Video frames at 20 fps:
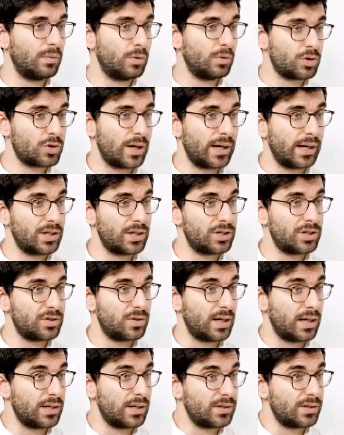we'll, try and get you
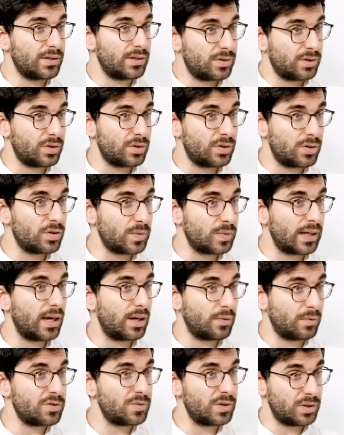an answer as soon as we
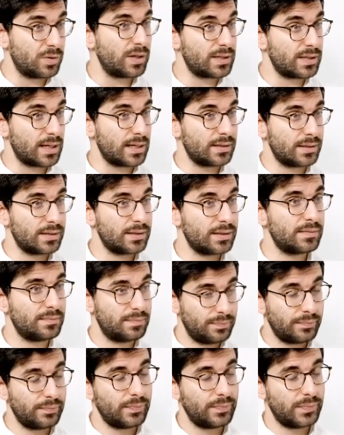can once we do our test.
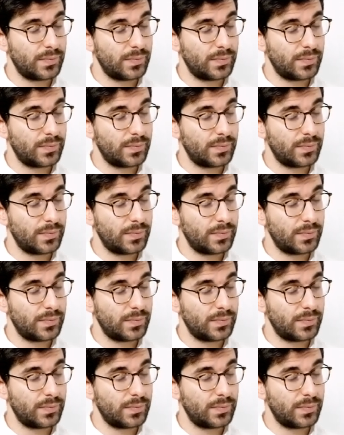Okay.